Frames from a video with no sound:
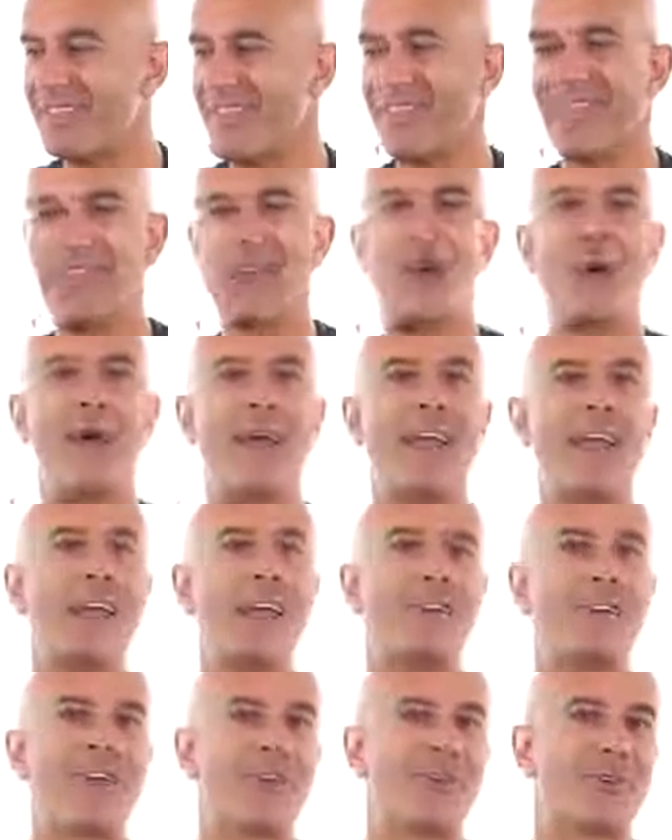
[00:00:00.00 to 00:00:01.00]
they know how to
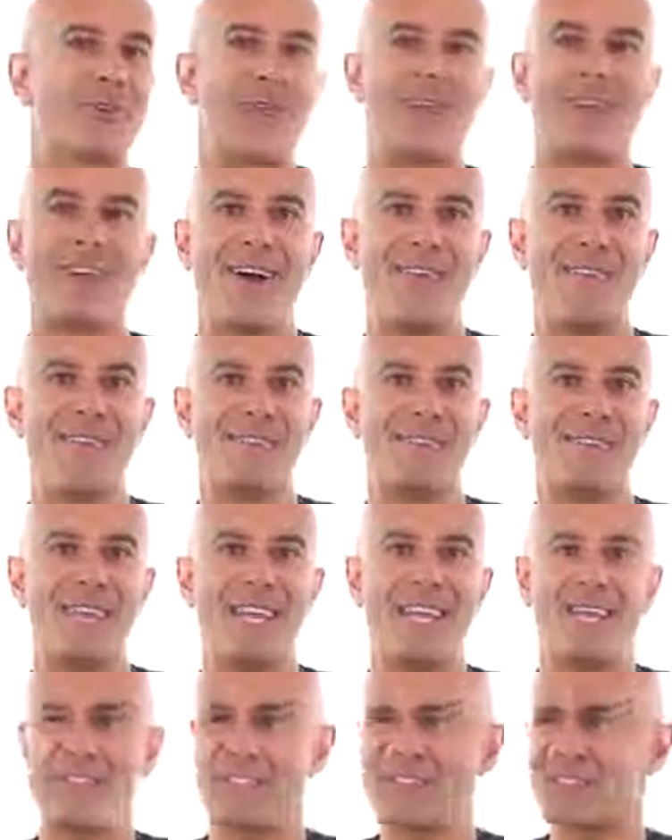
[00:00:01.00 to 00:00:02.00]
have great
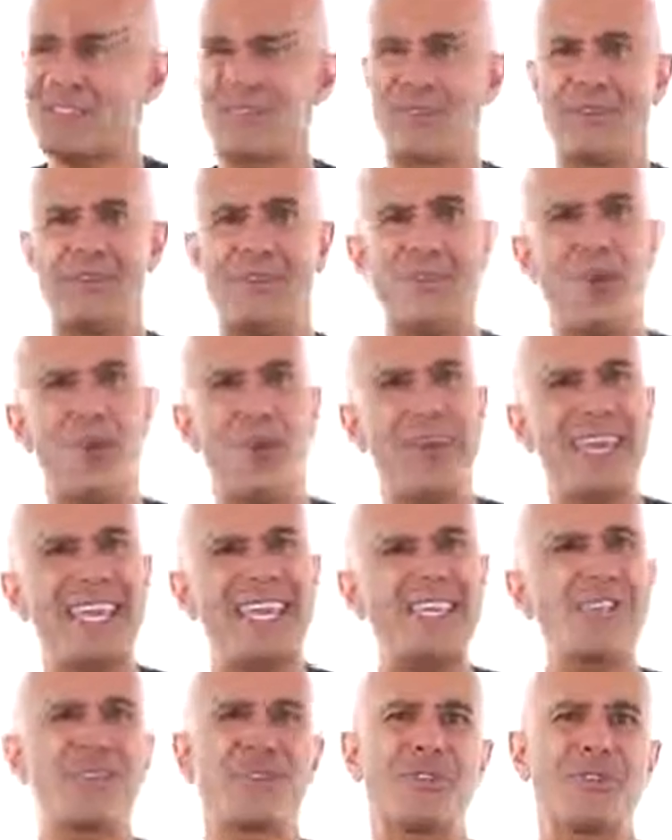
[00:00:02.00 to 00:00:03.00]
conversations, and they're so
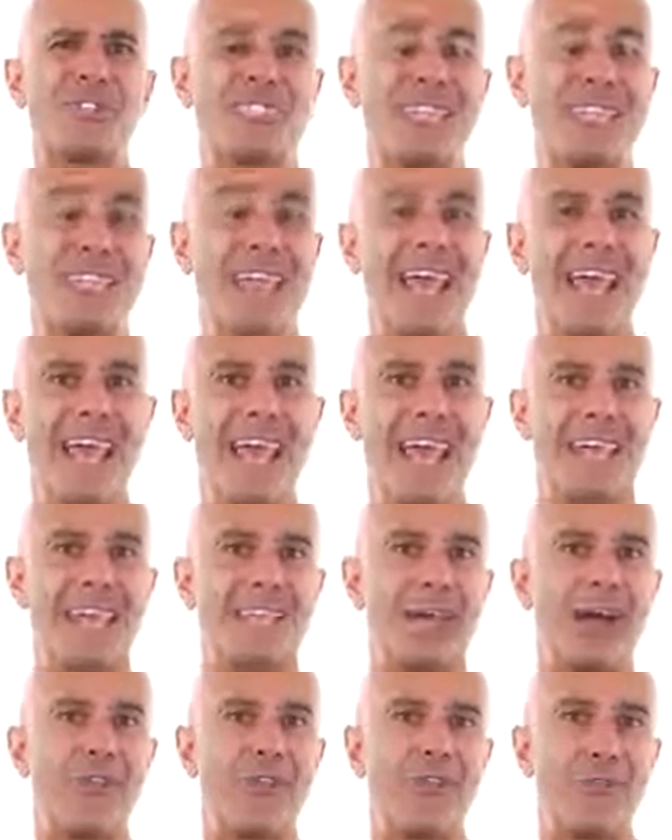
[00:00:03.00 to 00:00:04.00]
interested
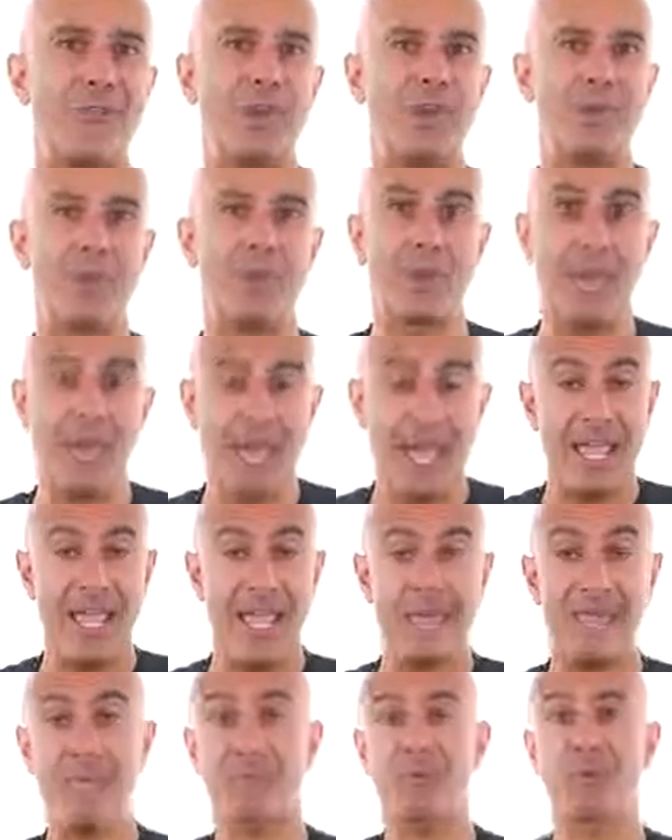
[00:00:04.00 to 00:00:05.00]
in other people
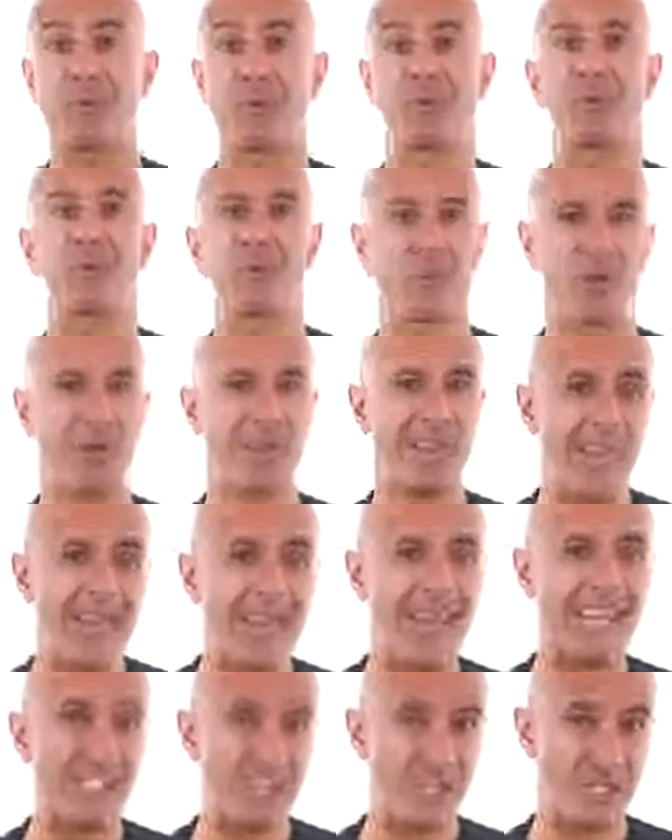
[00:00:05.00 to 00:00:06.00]
in this world where a
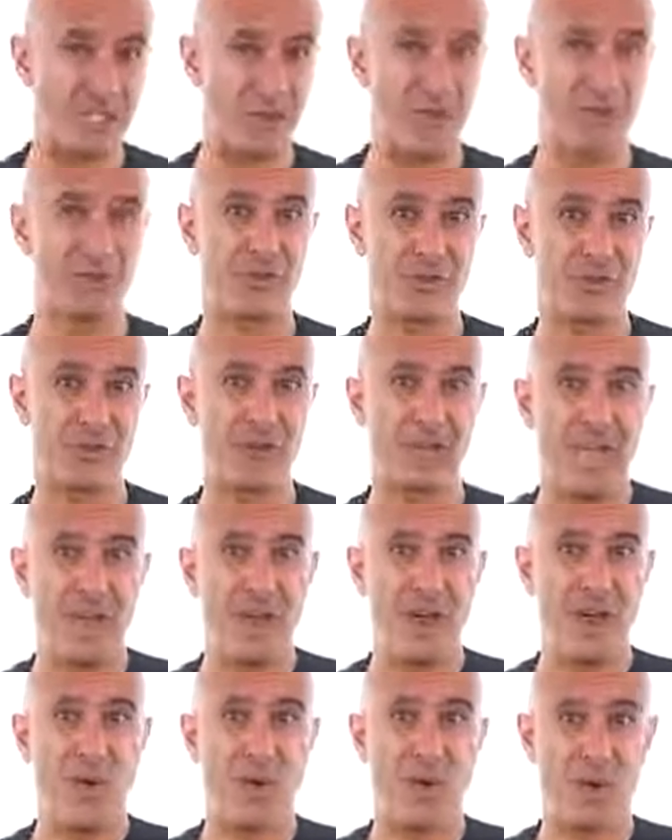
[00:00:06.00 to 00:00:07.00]
lot of children
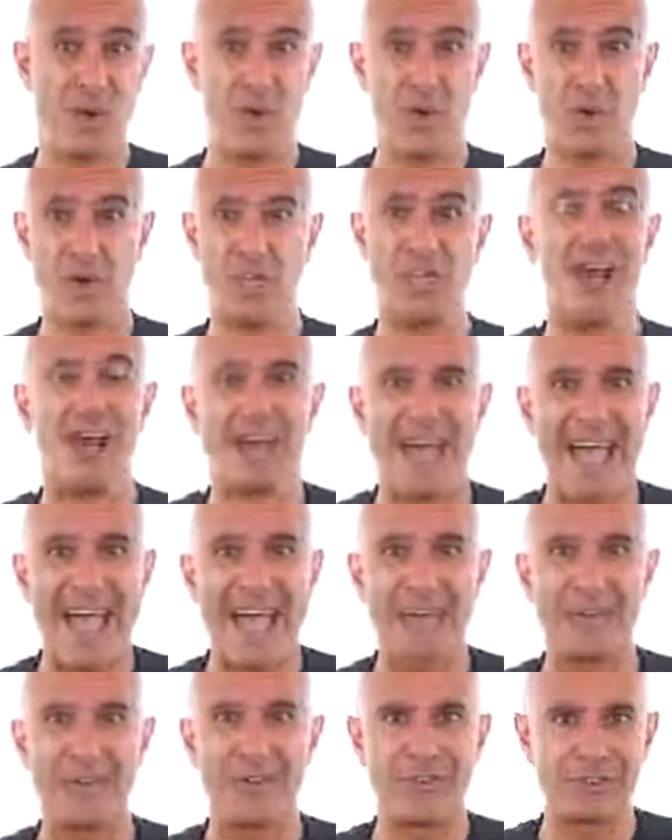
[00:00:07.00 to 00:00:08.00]
or young
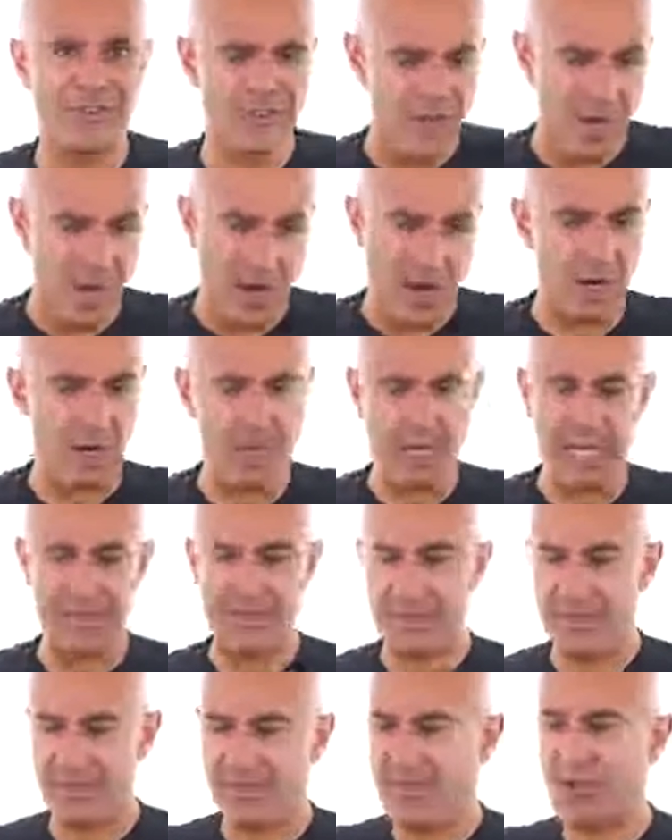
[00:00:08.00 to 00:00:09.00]
adults are like,
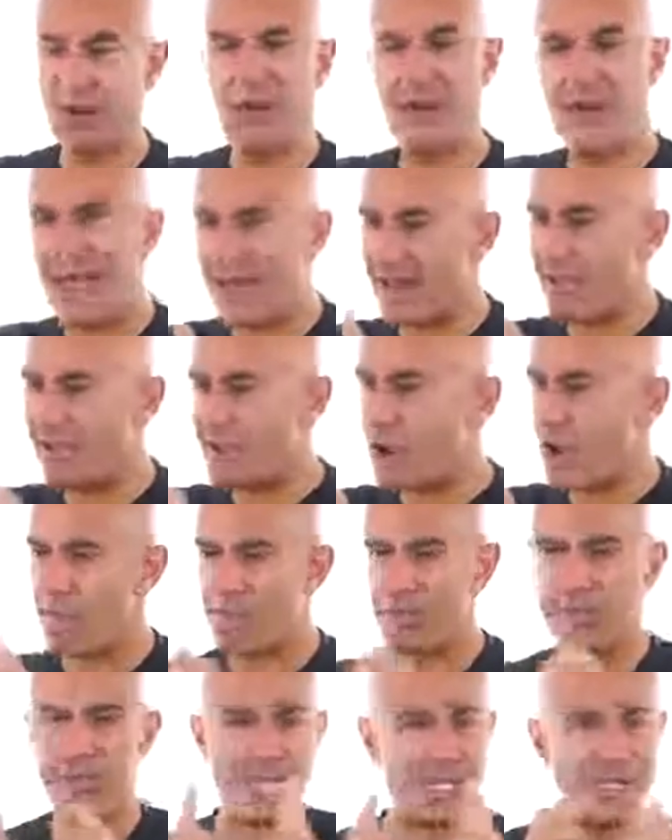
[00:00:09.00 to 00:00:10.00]
they don't know how to have
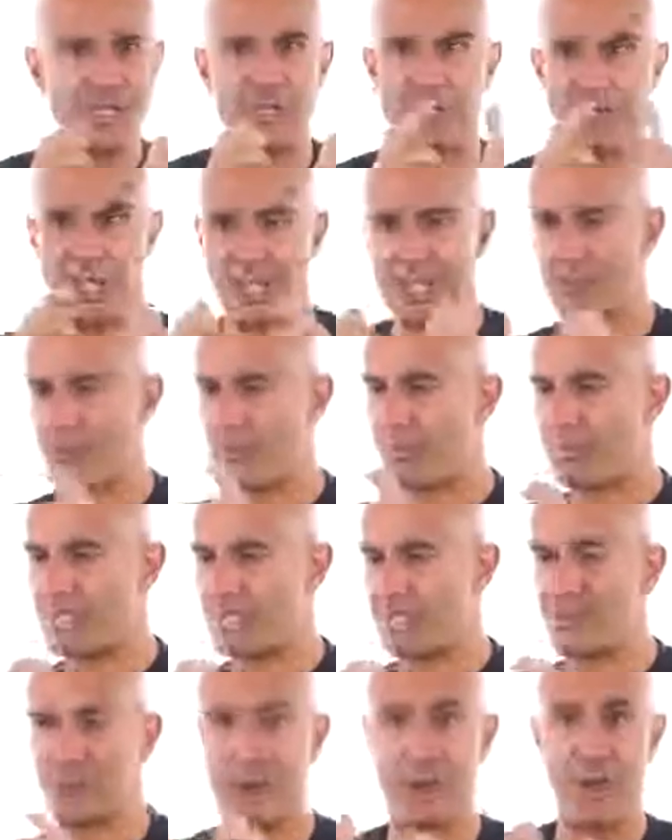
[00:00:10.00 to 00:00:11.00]
conversations anymore
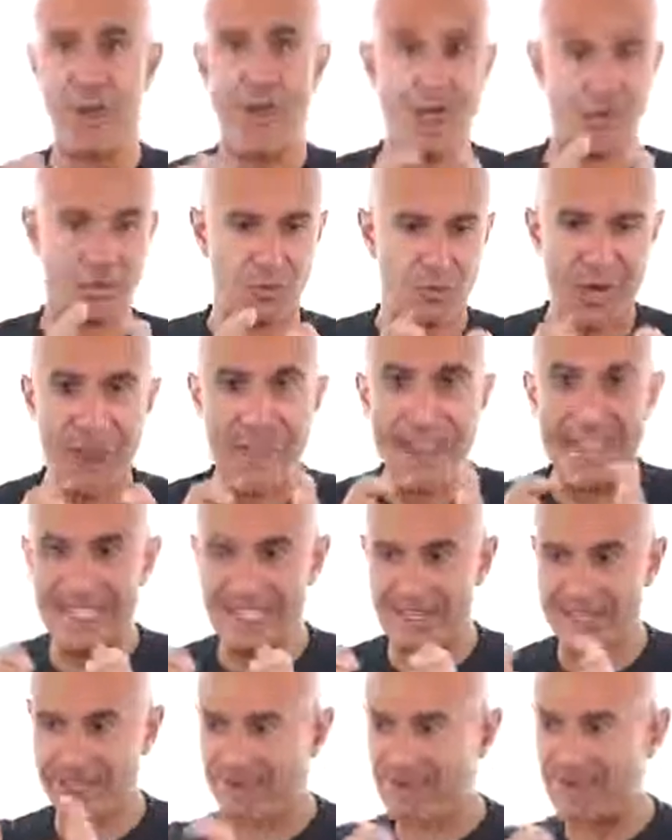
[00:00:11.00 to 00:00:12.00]
because they're
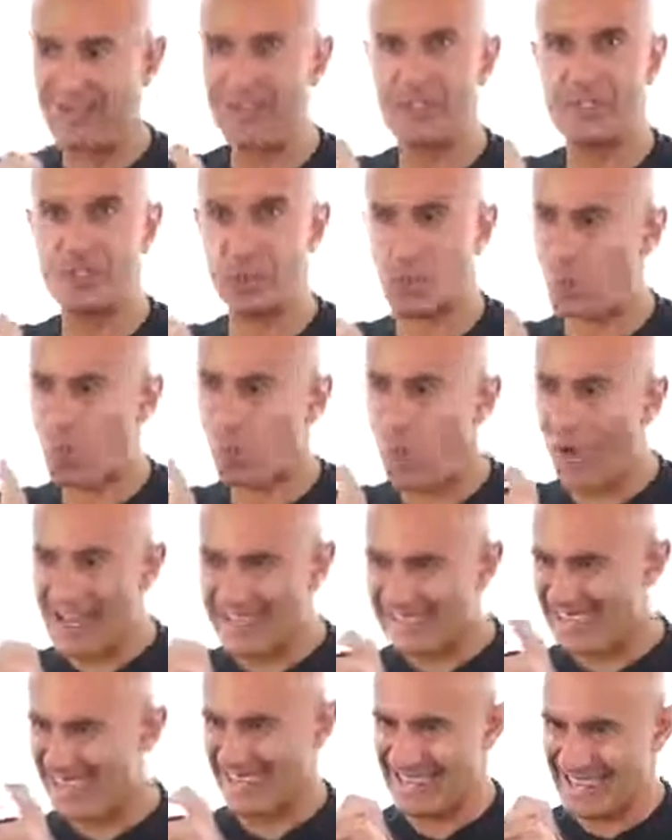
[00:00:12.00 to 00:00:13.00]
raised in front of this
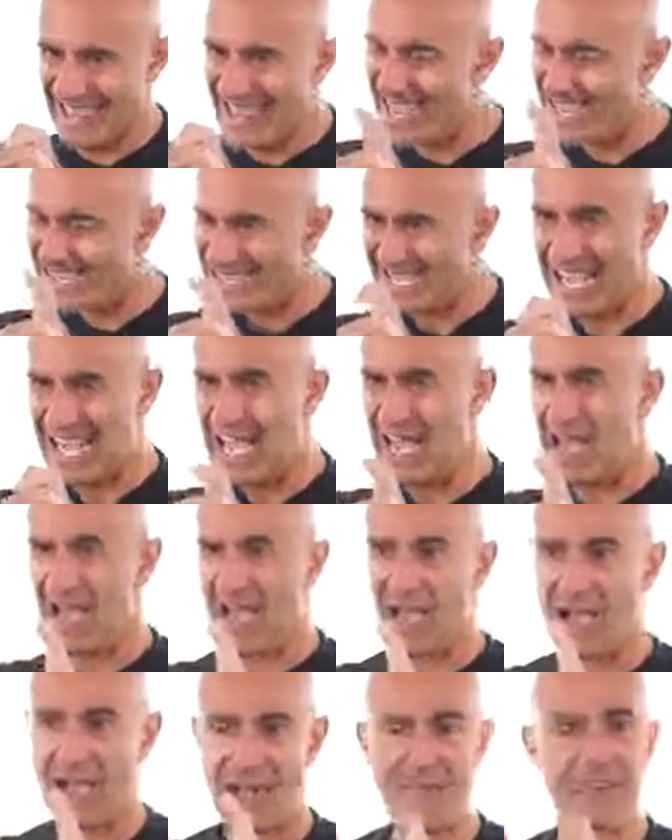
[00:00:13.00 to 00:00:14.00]
white light
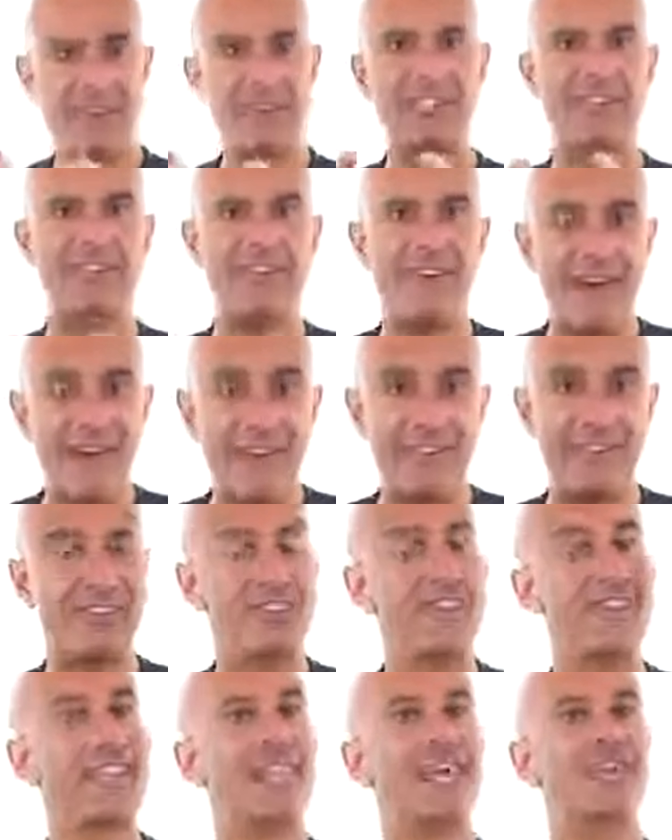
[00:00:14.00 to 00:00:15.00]
of
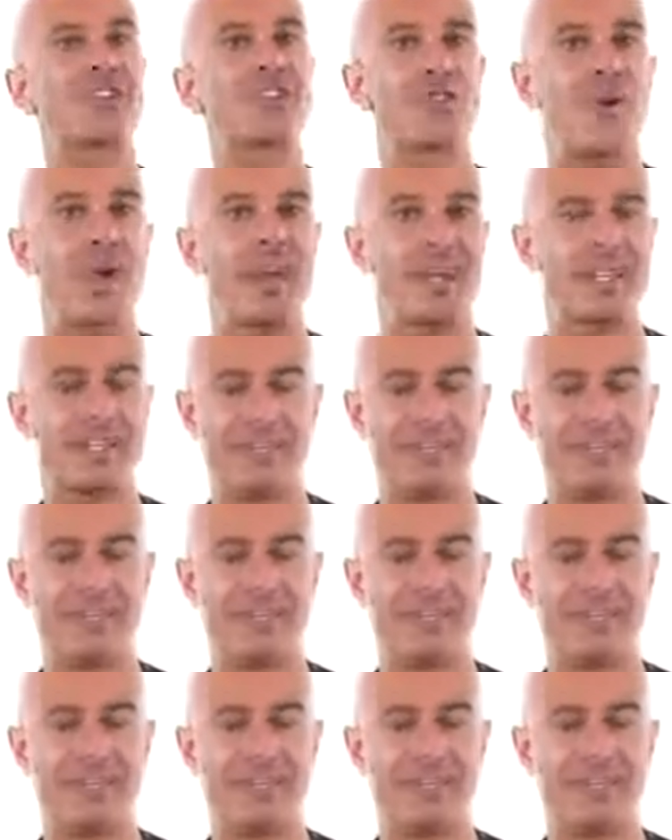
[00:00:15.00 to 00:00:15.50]
an electronic